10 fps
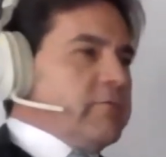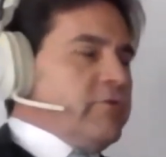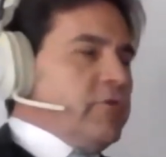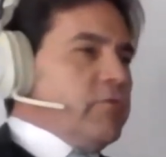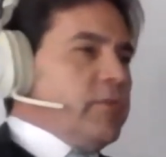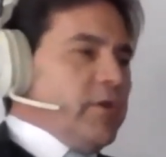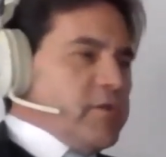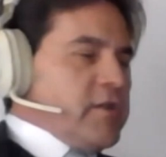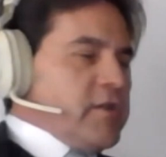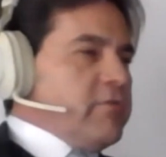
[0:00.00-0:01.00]
food but
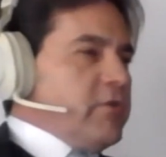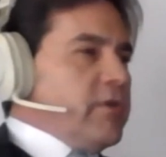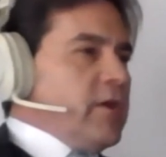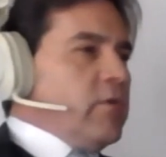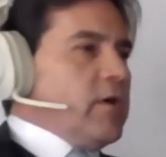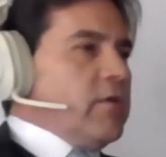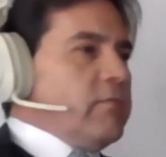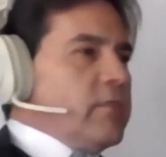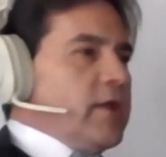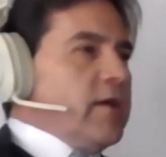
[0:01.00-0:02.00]
not seafood, there were
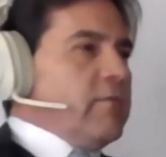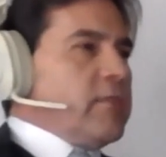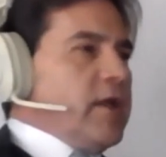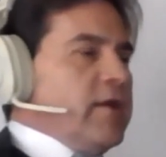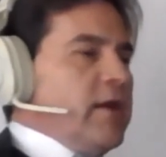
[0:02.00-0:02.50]
a